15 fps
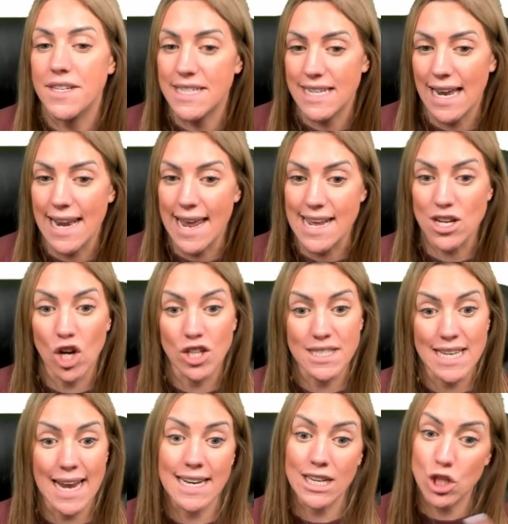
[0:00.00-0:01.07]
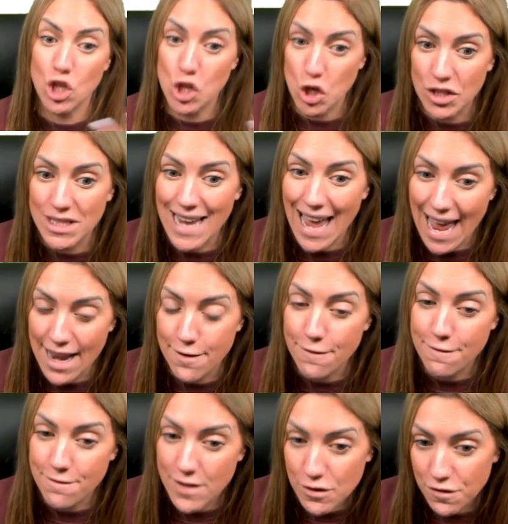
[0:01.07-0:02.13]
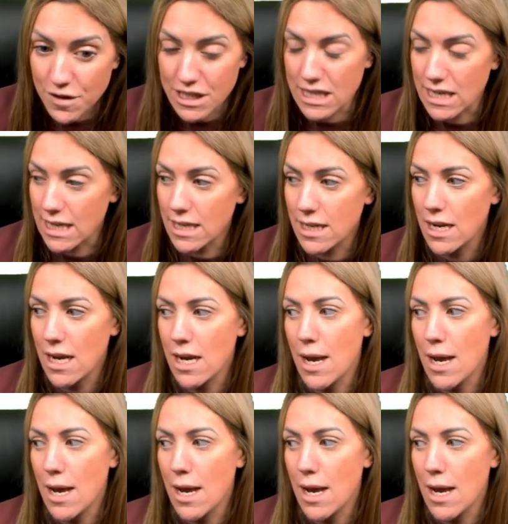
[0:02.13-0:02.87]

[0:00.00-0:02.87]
DNA containing just N15,